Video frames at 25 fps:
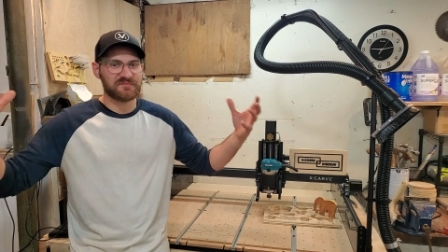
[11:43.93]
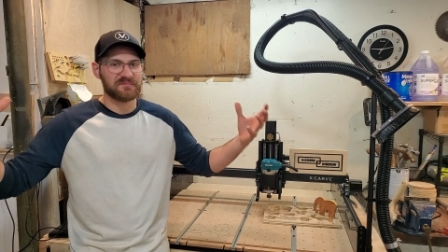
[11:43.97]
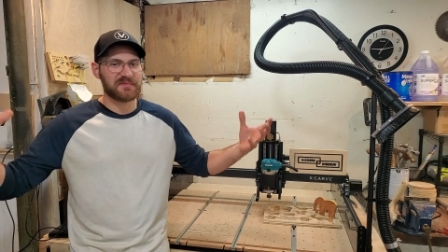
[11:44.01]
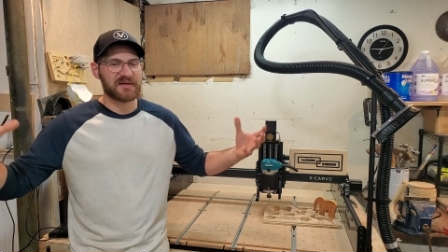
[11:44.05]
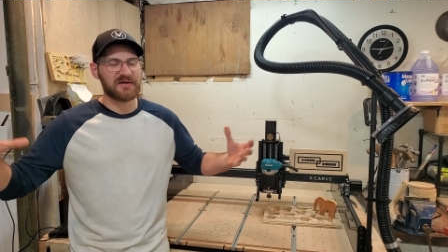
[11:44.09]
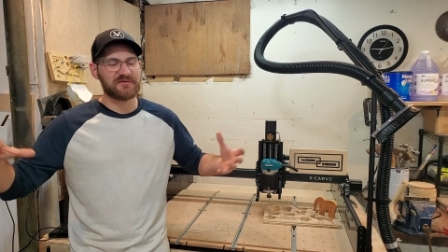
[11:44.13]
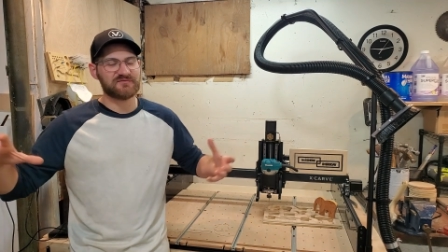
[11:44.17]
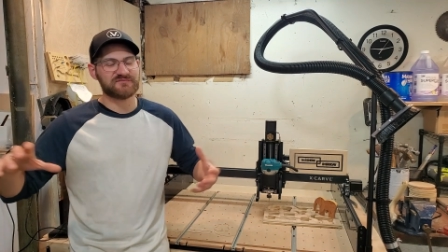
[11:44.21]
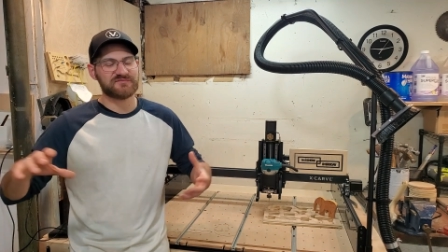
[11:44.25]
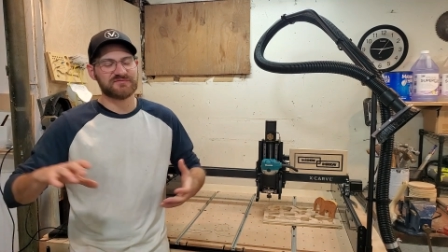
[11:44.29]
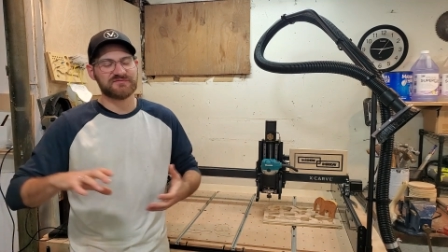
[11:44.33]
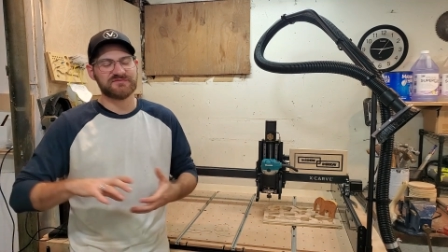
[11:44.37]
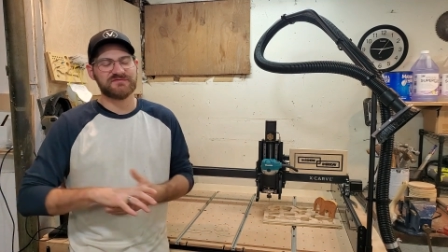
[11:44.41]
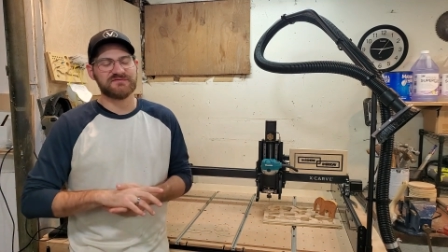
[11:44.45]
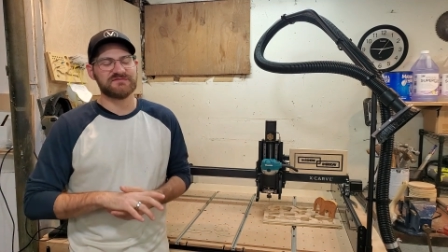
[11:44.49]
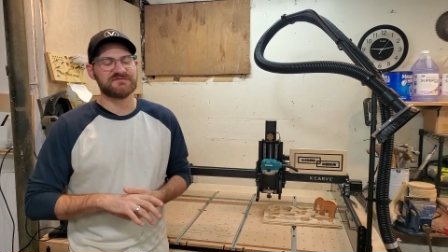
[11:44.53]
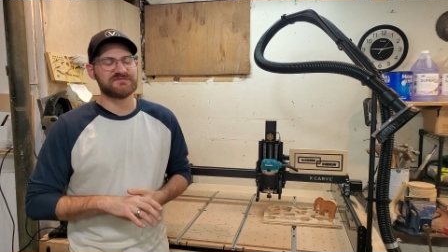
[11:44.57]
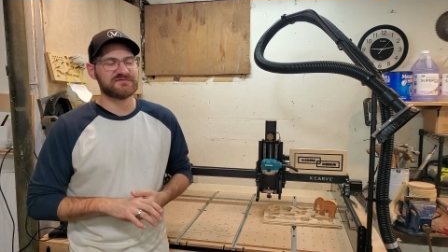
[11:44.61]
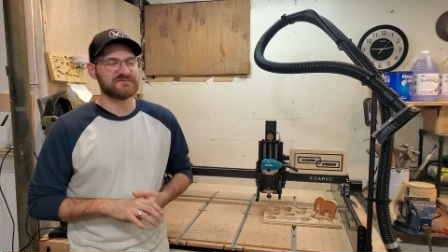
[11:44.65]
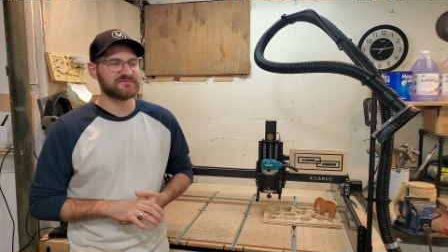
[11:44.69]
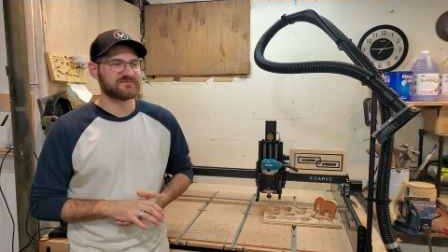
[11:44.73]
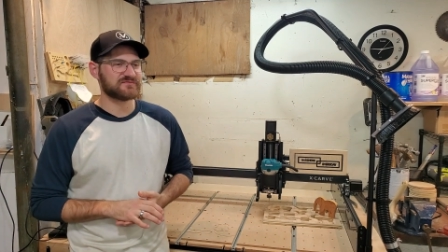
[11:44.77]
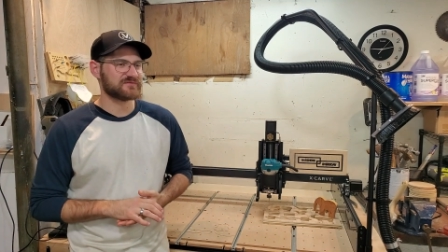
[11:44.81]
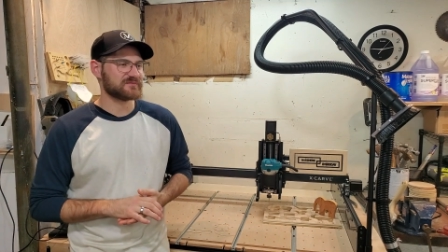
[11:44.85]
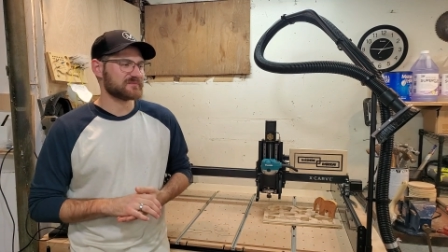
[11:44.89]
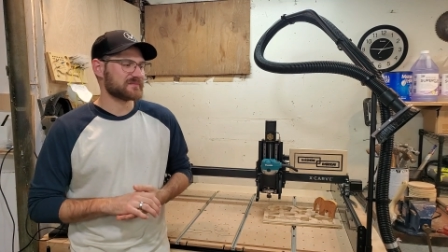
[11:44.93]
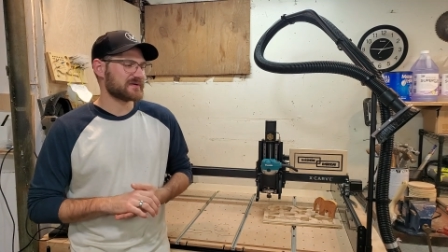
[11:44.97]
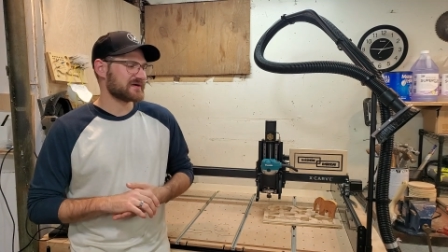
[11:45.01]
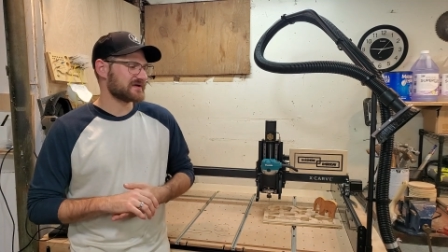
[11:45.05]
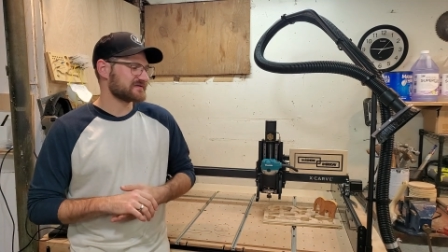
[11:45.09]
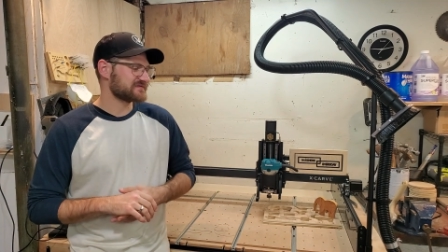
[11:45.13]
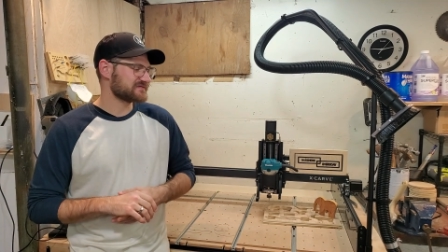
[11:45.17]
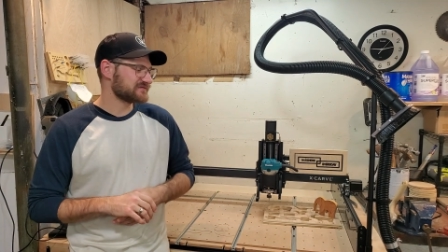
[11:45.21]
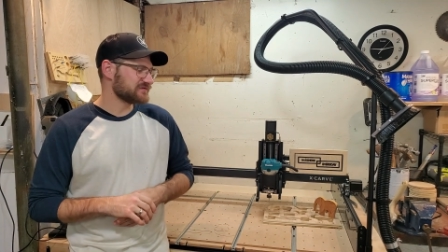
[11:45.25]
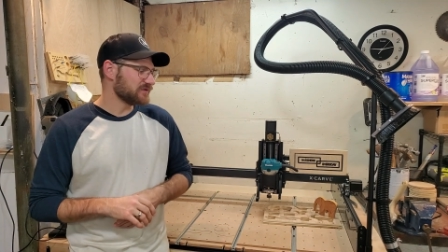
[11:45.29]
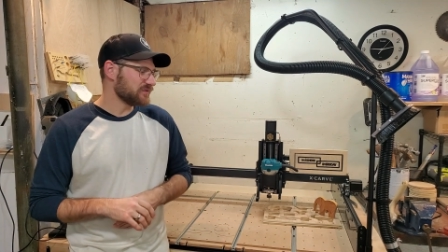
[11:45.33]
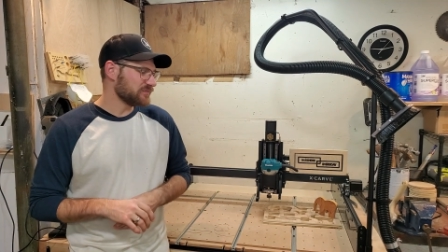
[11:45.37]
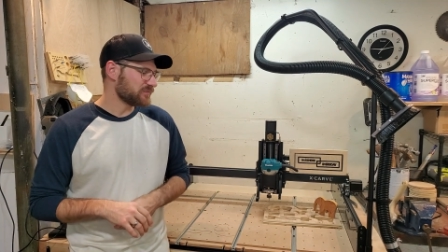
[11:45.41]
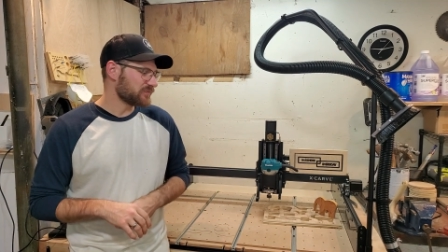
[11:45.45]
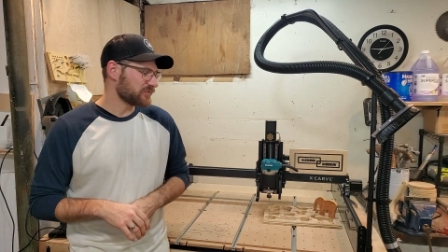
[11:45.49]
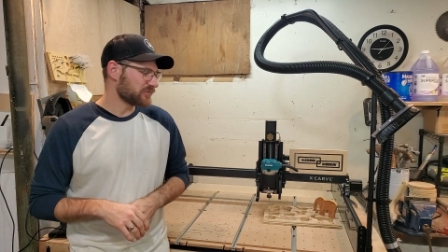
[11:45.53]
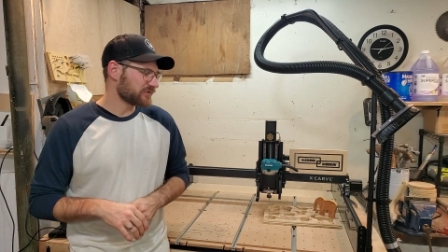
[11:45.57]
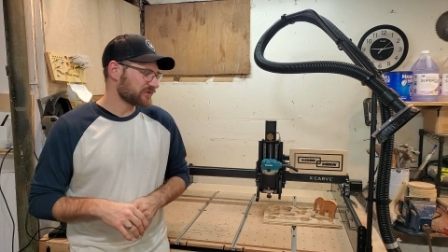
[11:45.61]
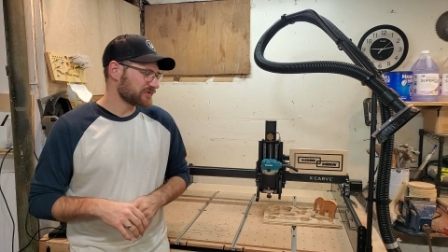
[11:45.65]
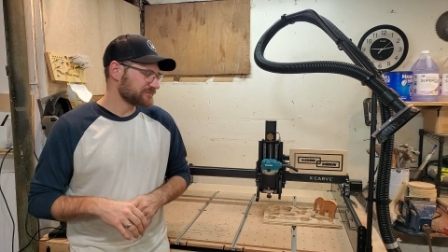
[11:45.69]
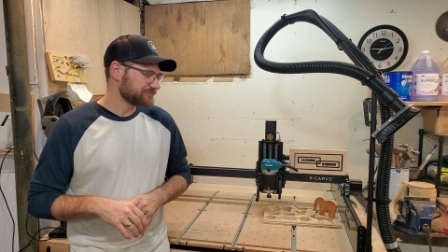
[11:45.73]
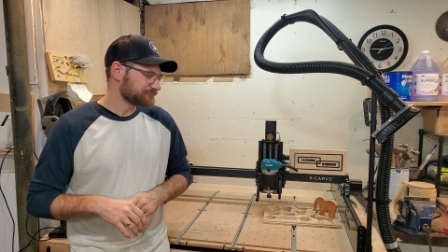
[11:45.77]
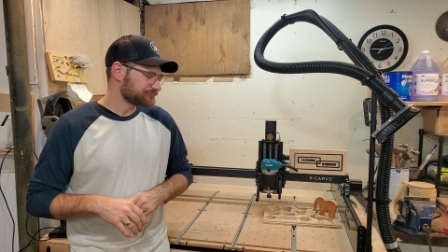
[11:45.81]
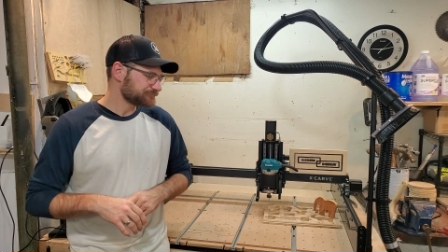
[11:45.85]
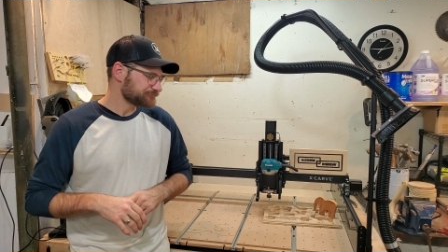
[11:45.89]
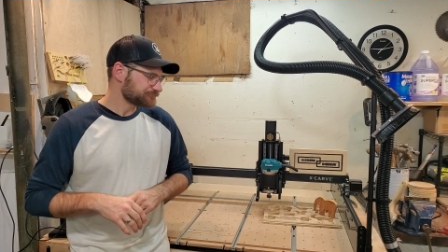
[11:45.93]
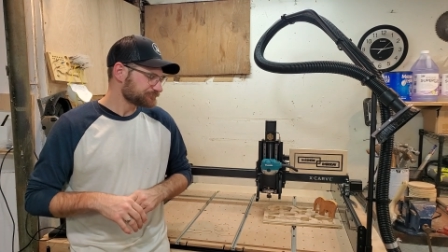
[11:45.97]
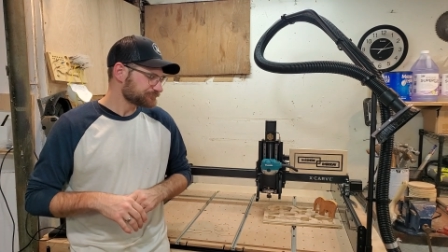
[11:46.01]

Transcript: mount system for my snowboard.